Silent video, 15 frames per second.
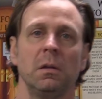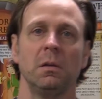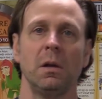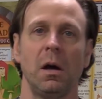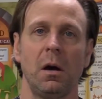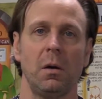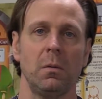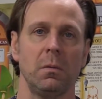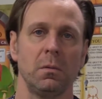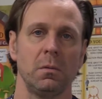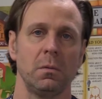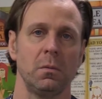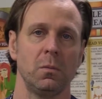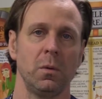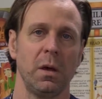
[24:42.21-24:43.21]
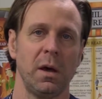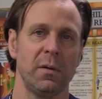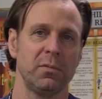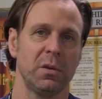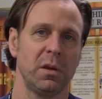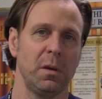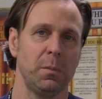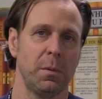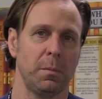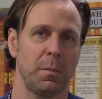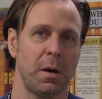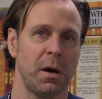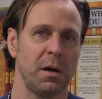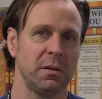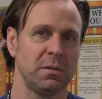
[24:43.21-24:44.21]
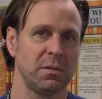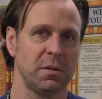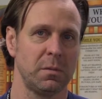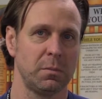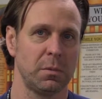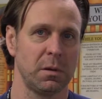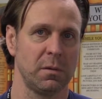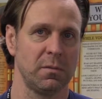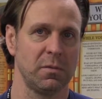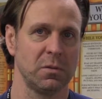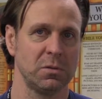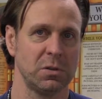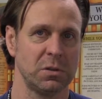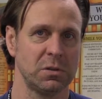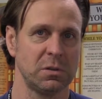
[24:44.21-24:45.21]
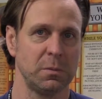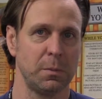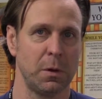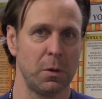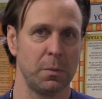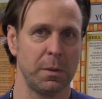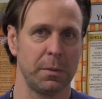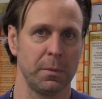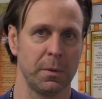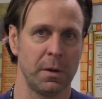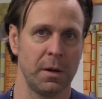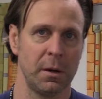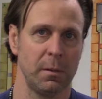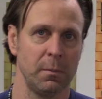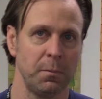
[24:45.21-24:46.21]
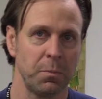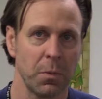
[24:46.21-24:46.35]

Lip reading: Now, we have to keep in mind something for just a moment, right?